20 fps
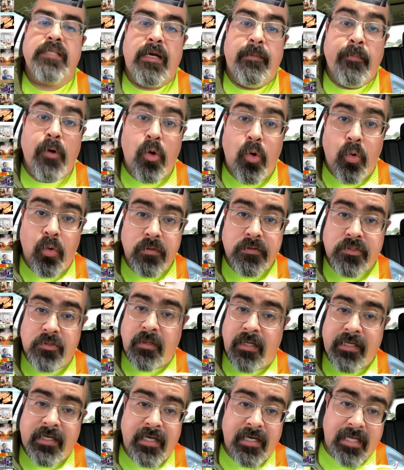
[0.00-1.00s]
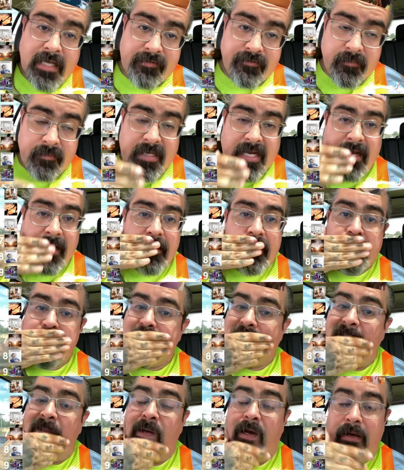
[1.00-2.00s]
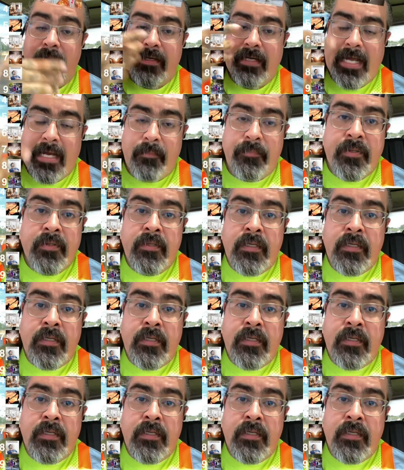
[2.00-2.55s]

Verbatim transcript: I'm old, so I gotta have a nap. Uh, nap.